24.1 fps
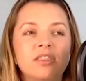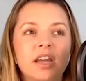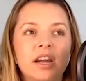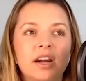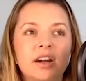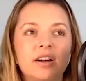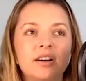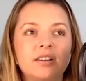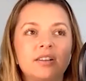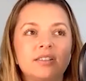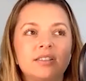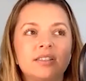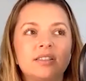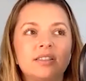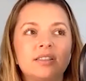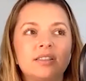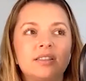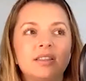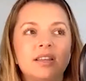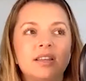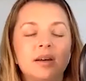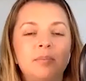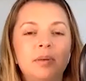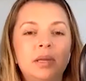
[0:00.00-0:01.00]
there's
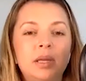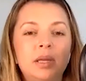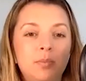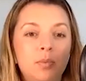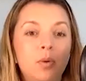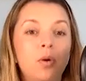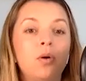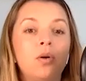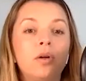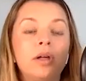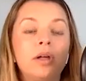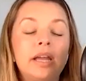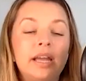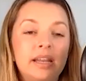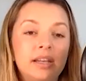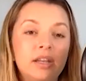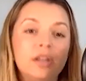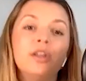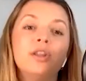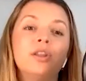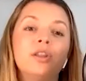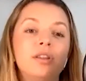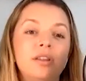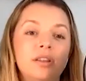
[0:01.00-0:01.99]
the people
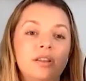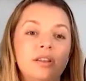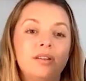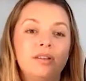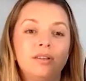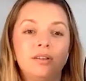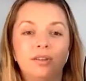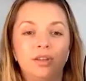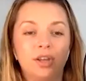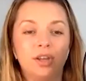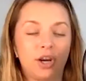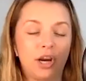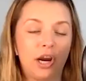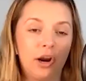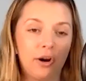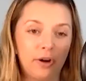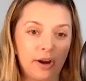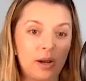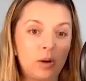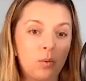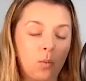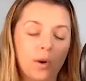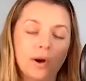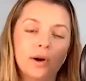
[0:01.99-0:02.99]
in the
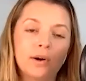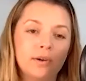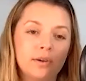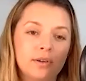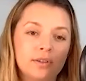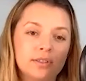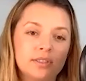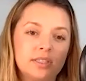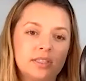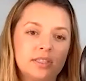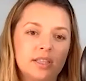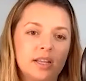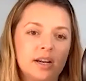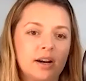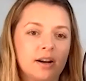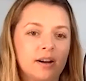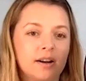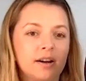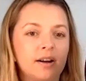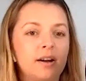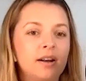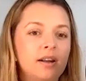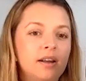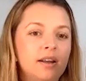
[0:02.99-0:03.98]
current world that
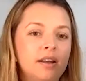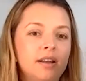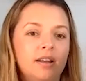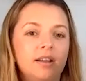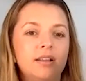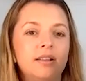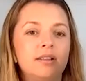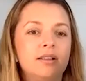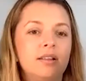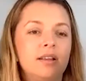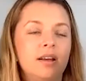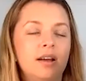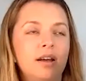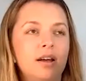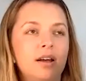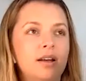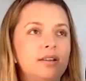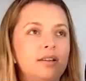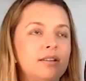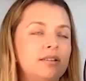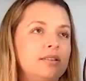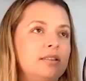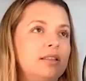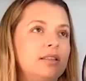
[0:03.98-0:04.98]
are
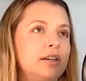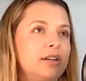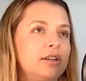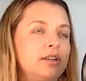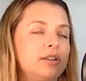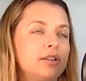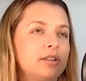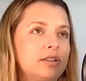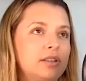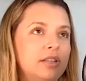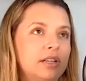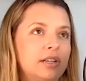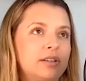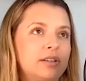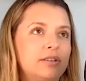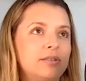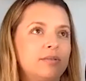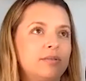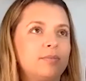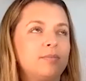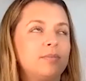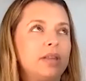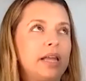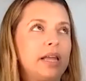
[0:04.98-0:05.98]
they're
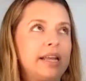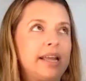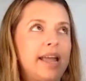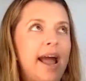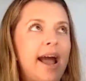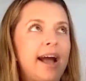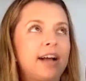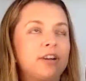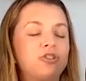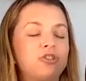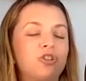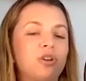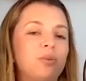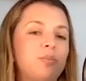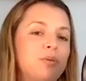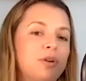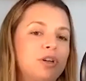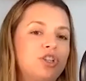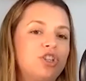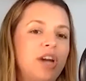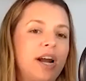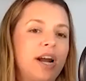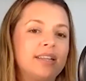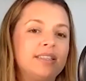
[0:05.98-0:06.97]
they're like astral
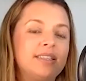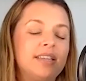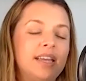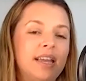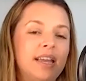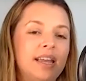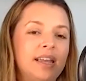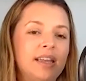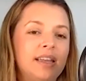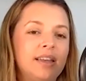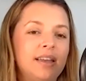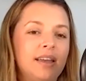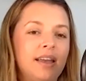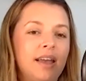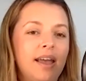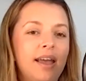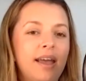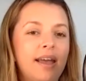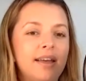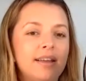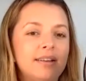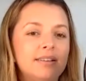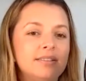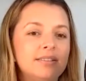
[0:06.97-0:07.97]
projecting
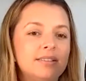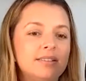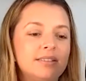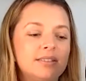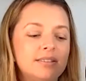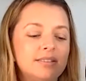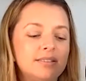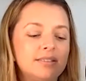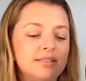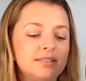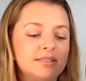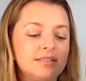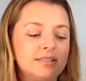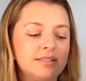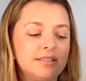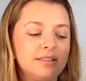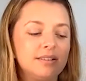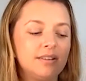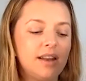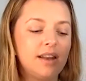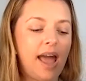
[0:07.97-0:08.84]
and mm-hmm.